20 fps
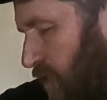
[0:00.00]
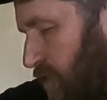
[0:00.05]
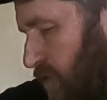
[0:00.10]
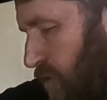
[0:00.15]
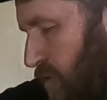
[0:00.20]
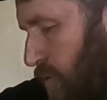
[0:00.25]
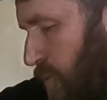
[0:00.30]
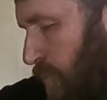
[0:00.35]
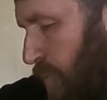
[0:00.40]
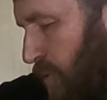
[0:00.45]

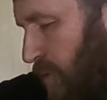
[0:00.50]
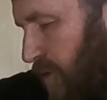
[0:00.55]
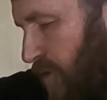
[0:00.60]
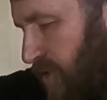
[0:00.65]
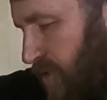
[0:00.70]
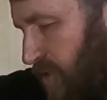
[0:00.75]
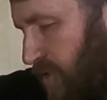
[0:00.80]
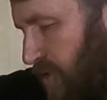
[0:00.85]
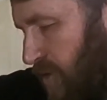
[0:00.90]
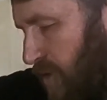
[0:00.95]
these two
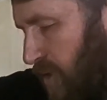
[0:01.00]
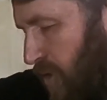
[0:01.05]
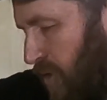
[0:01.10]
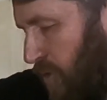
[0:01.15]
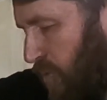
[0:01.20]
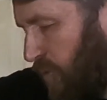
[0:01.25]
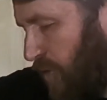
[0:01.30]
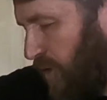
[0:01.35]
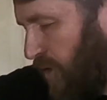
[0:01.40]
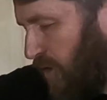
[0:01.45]
ports,
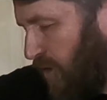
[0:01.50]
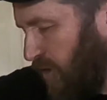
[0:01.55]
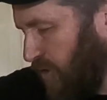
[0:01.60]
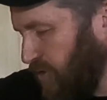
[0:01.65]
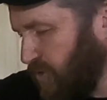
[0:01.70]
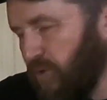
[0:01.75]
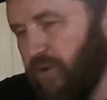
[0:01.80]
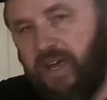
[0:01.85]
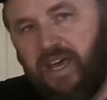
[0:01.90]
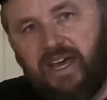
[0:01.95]
we
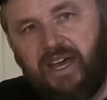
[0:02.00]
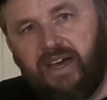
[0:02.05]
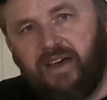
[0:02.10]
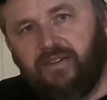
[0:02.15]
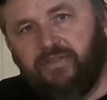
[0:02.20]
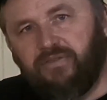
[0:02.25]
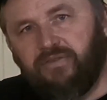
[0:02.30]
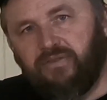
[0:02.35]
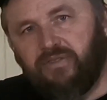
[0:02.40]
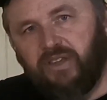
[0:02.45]
also
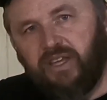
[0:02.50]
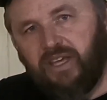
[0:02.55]
have,